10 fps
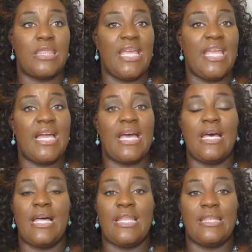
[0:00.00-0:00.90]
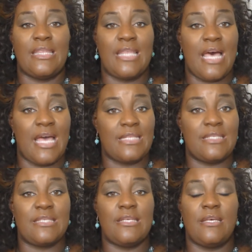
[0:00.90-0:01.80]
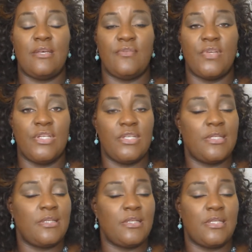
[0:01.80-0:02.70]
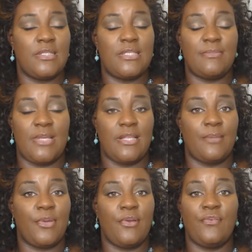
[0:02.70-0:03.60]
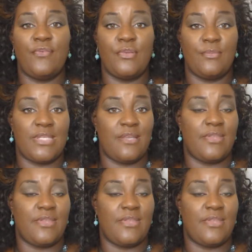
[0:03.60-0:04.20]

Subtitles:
They got a lot of good smelling perfumes